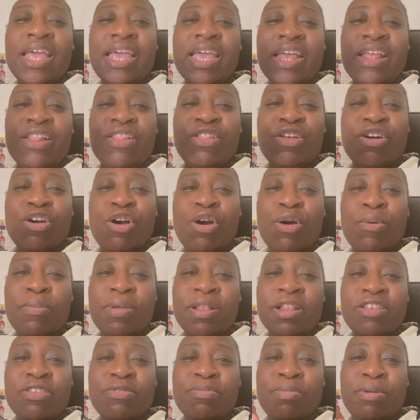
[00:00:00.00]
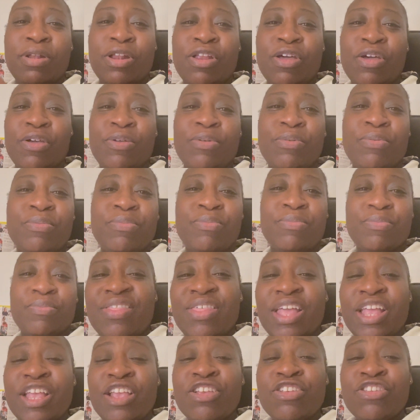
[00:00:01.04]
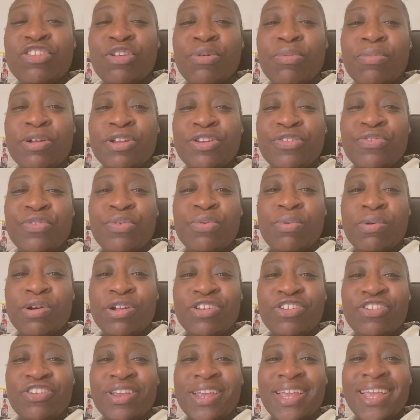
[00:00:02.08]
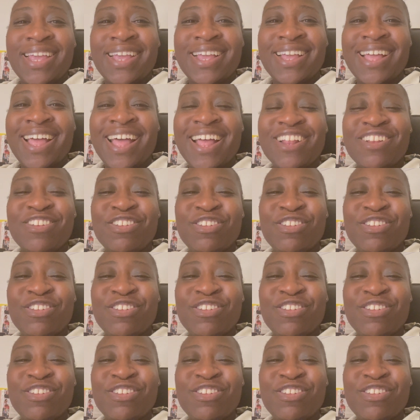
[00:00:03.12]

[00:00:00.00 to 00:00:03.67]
in the comments below. Thank you so much for watching.